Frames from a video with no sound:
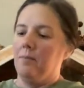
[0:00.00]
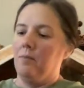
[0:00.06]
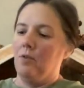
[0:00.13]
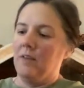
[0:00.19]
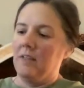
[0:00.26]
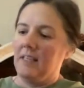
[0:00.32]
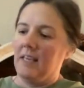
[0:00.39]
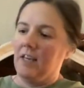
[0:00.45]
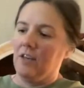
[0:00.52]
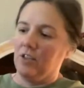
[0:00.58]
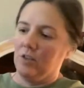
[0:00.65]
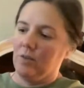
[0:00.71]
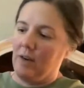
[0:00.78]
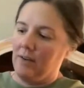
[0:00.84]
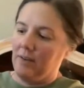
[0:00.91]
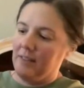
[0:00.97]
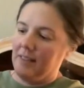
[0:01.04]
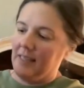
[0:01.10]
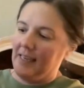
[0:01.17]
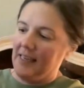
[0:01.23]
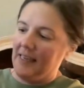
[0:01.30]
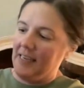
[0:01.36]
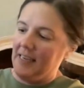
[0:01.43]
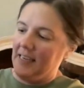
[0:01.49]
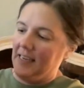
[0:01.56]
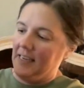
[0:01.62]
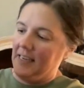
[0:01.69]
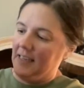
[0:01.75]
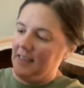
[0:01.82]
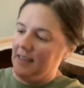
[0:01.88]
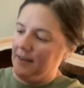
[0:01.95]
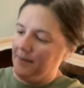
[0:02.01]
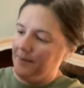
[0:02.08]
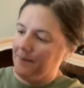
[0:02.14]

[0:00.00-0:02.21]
moving tails around as I need.